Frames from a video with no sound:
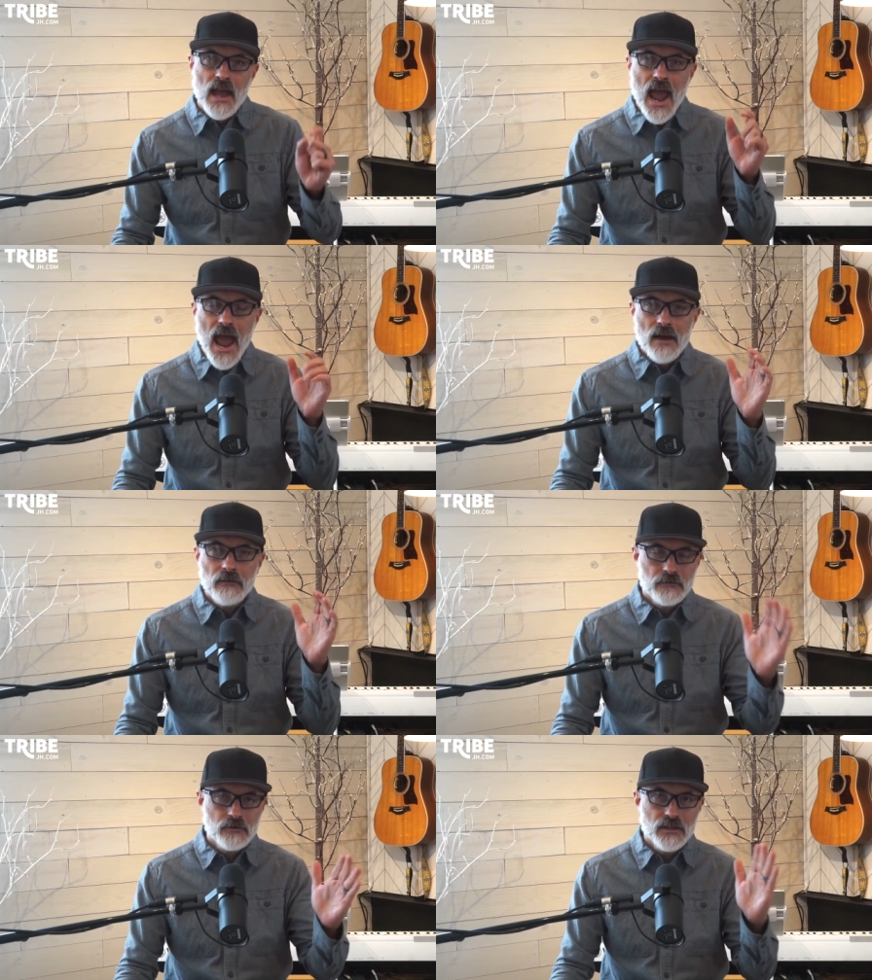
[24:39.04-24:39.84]

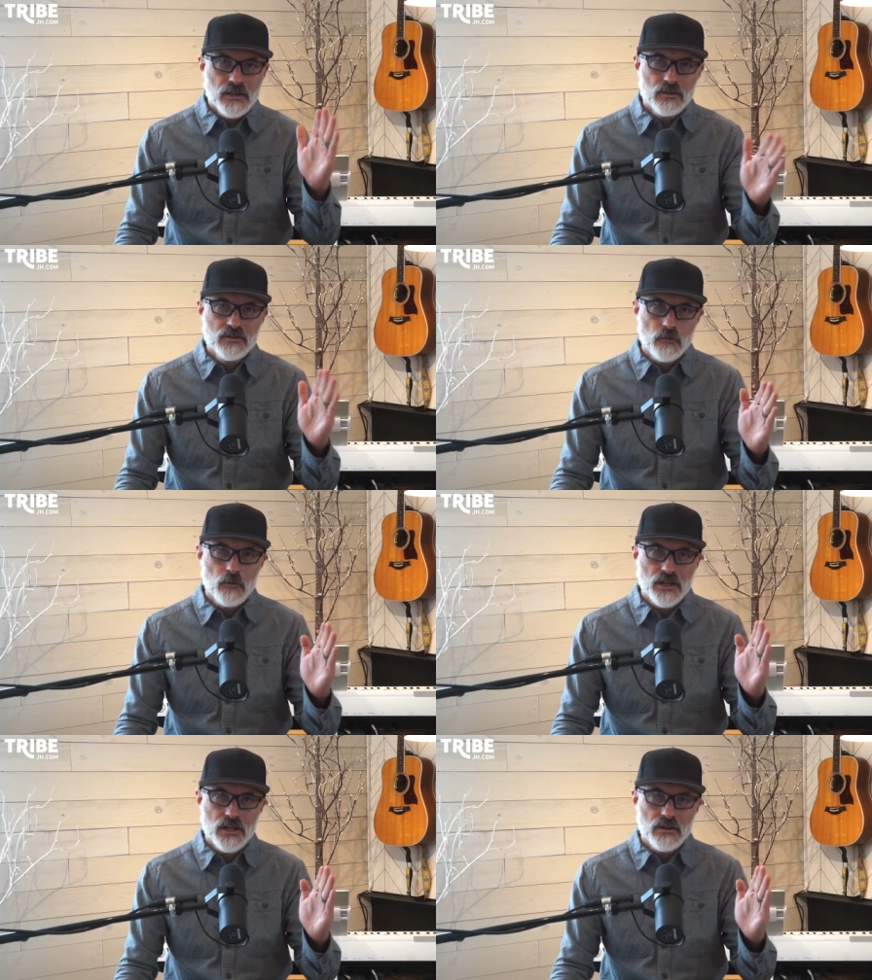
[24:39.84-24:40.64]
after he was
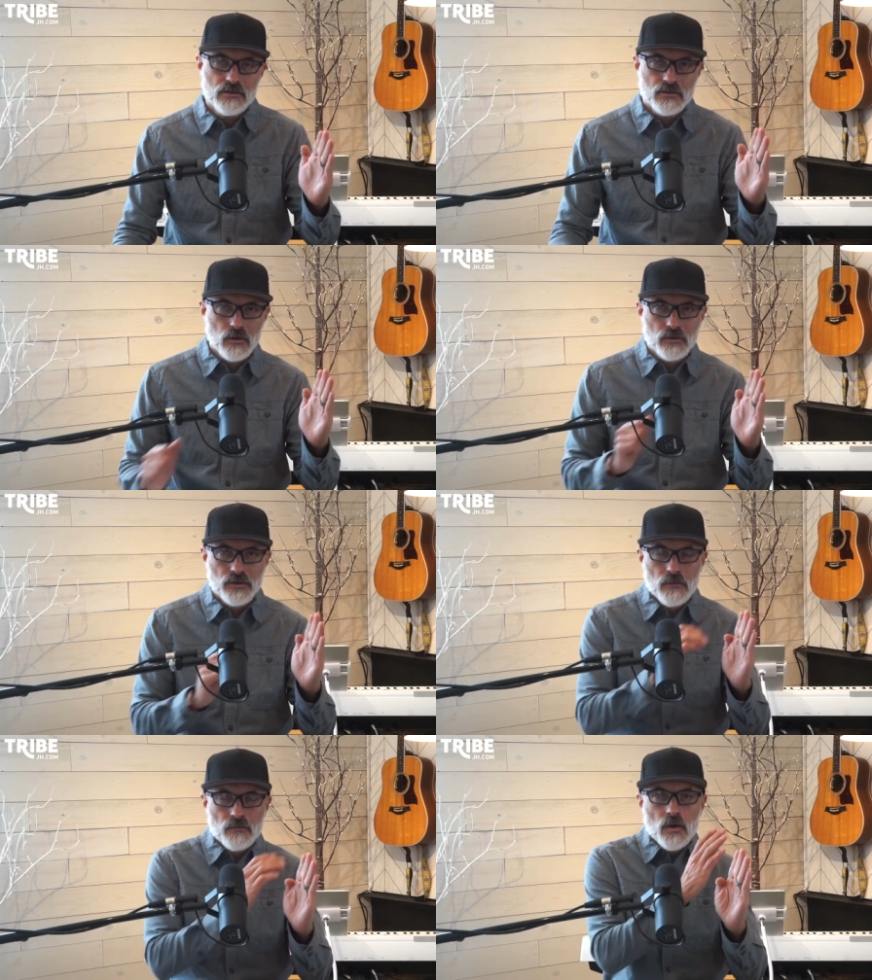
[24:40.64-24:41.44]
40 years old
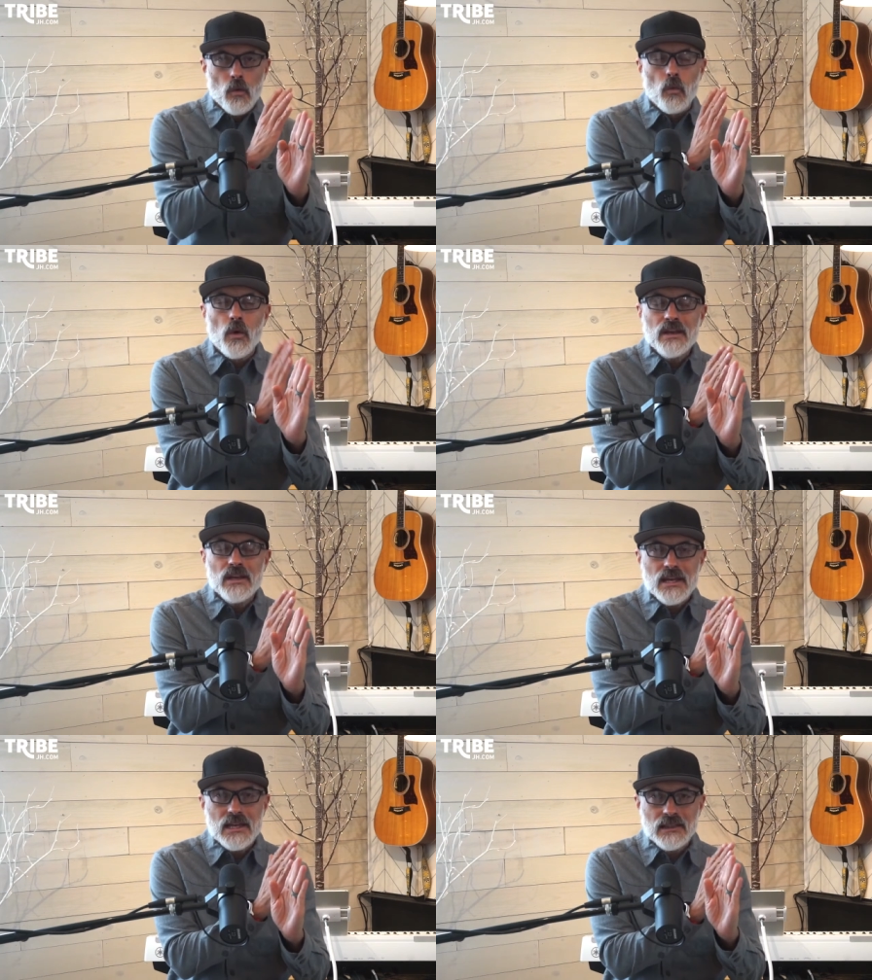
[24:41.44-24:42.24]
when
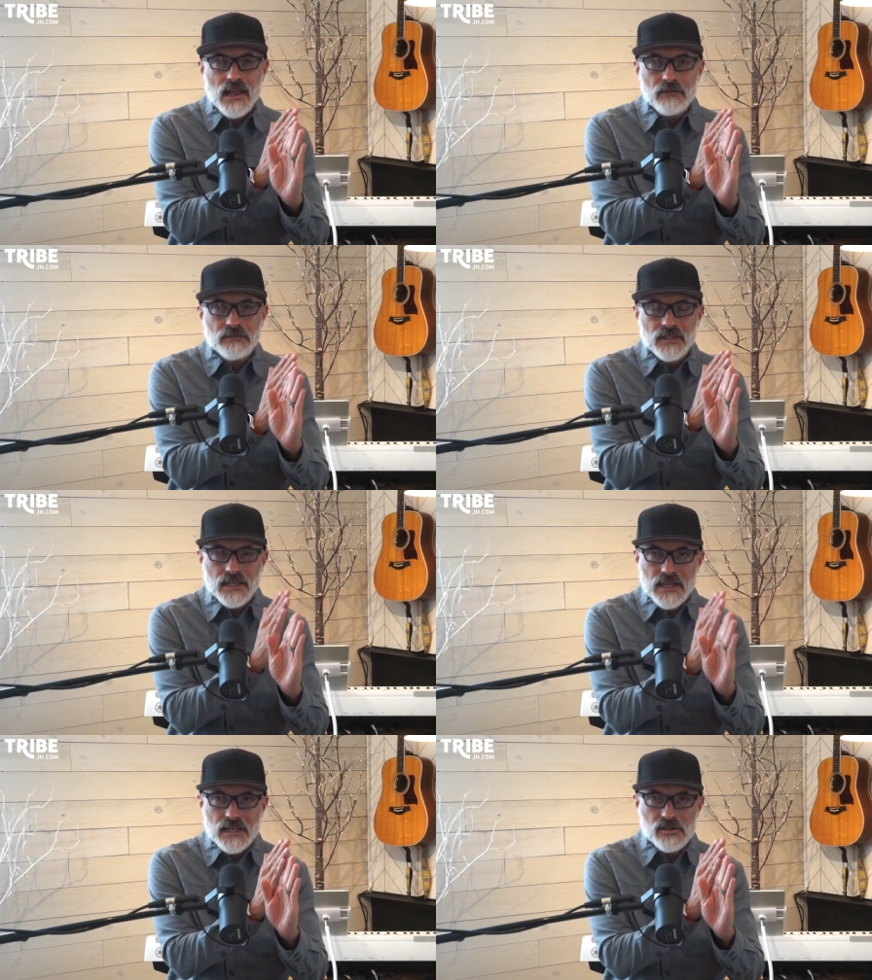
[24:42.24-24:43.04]
he left
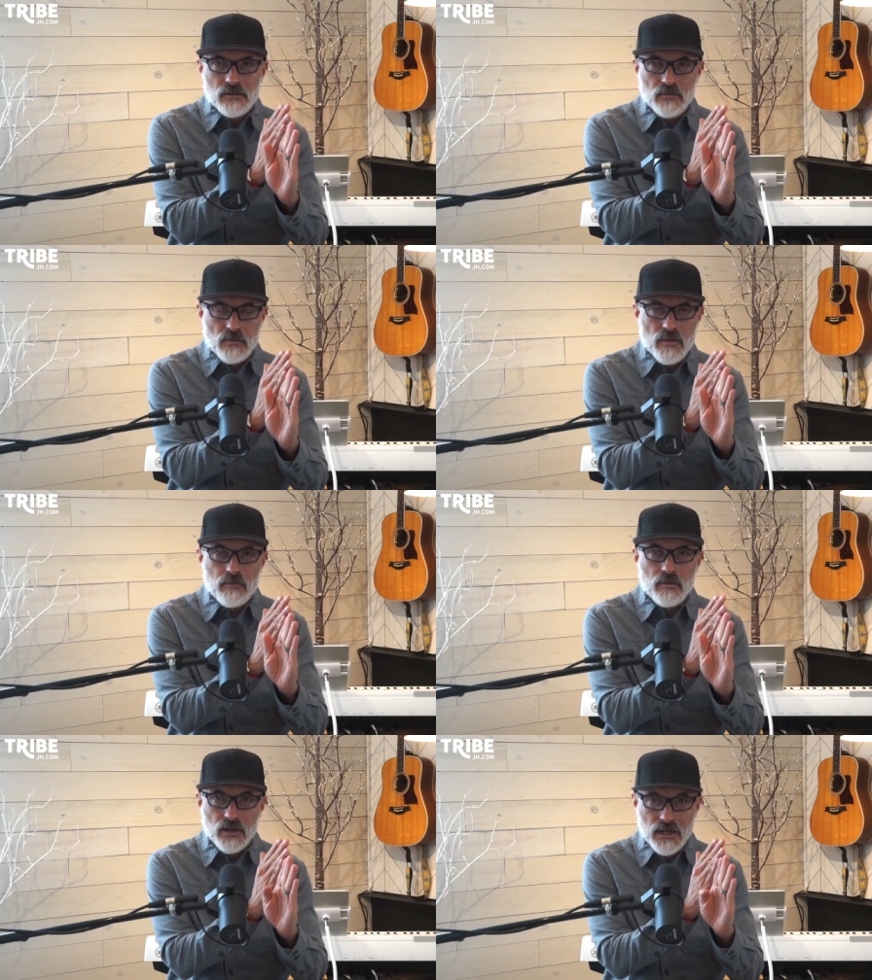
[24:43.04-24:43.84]
Egypt,
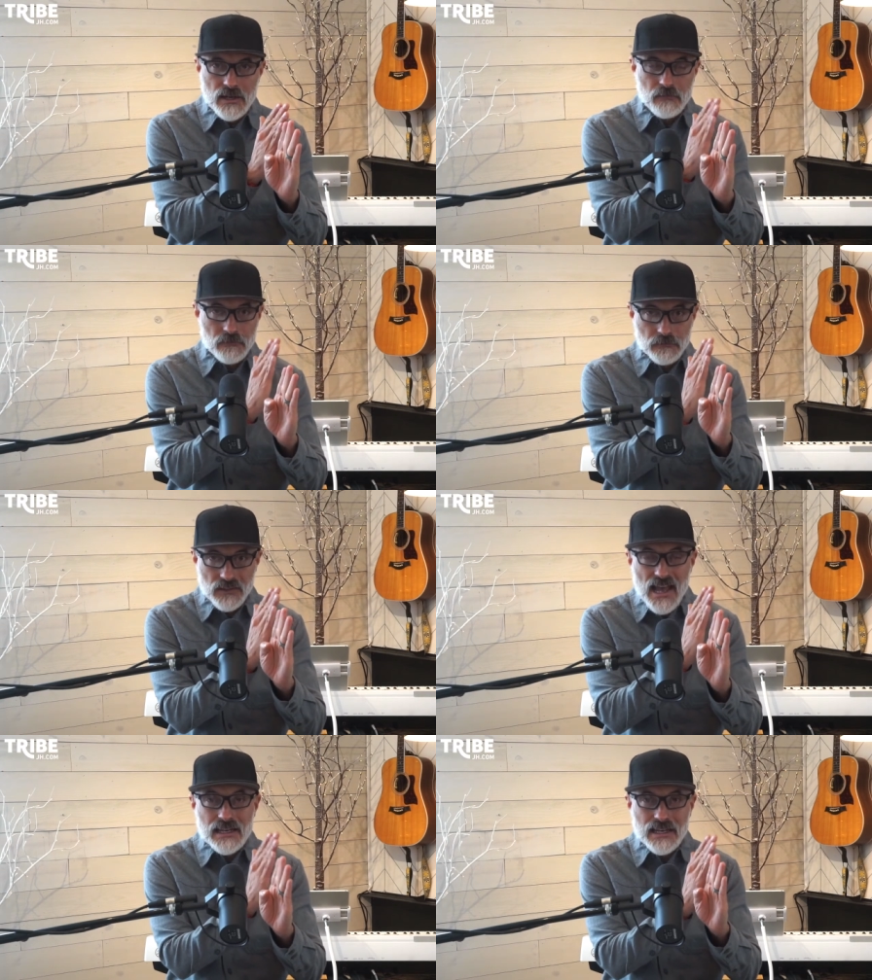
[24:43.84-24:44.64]
remember, he
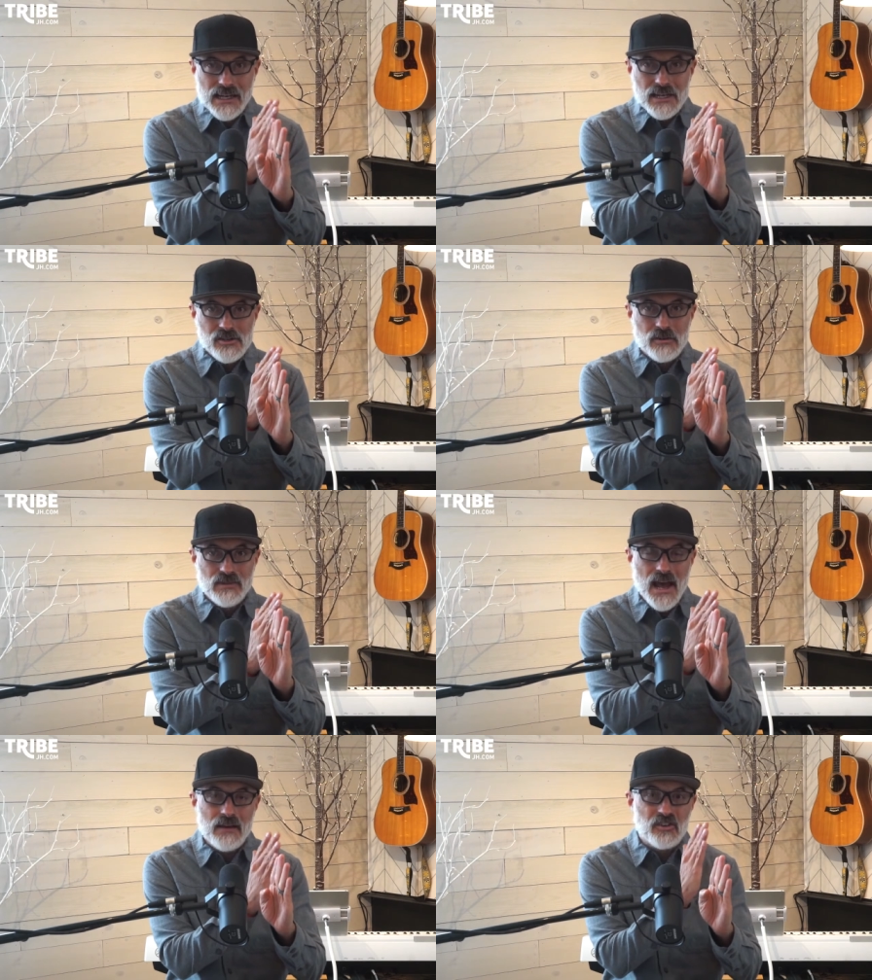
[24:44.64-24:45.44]
fled Egypt
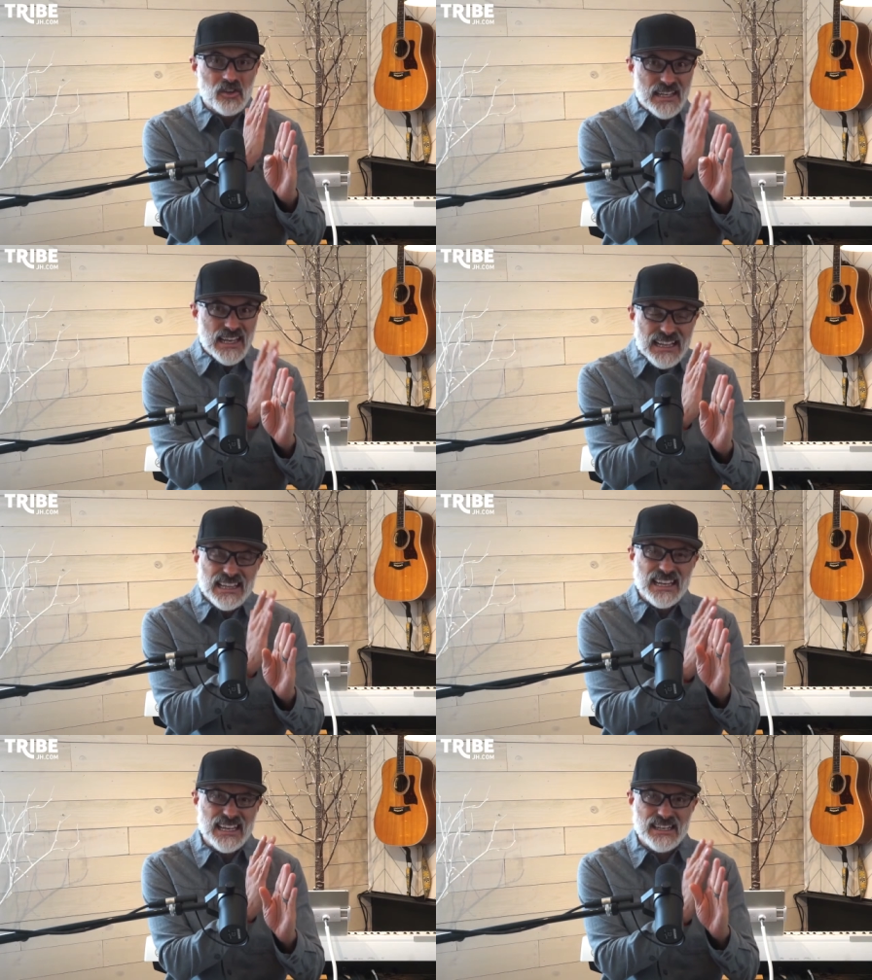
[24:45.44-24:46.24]
after
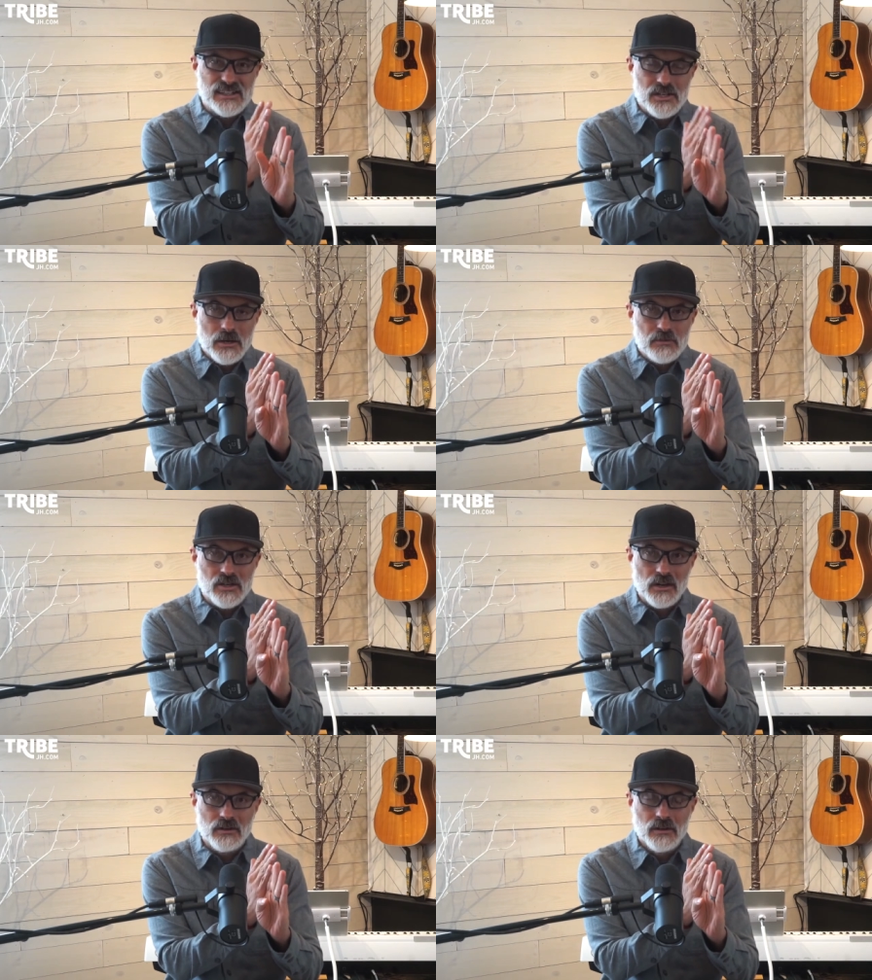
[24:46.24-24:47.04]
killing an
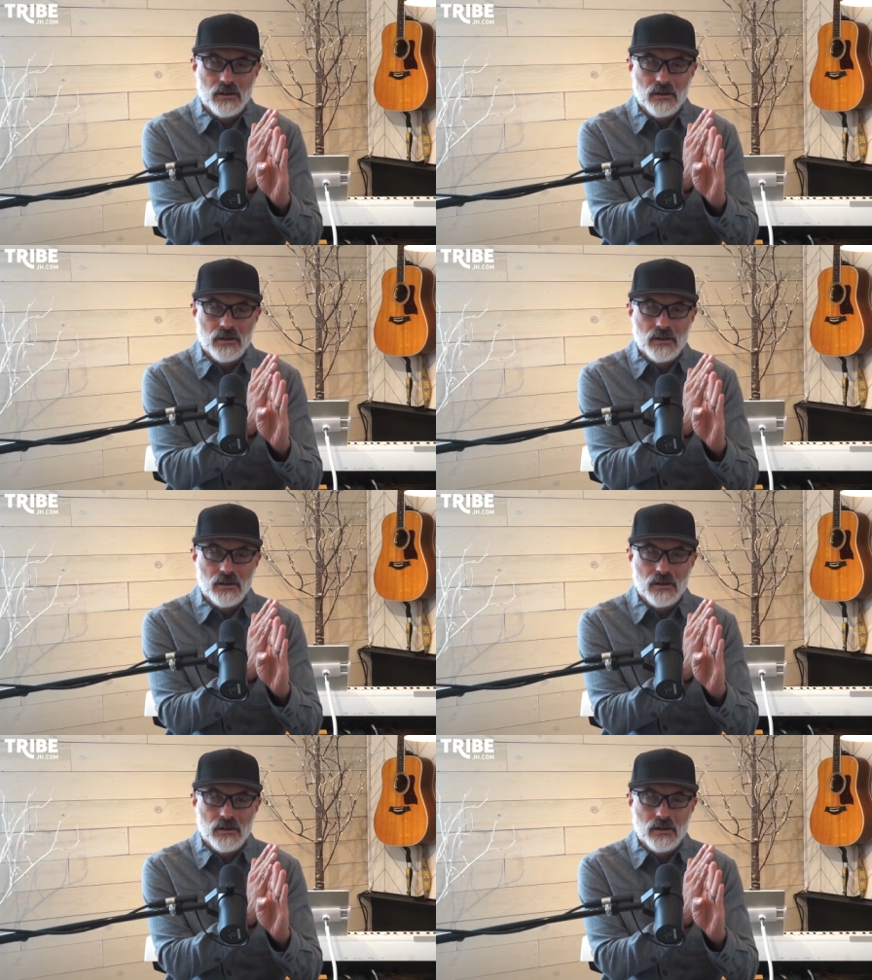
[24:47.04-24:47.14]
Egyptian.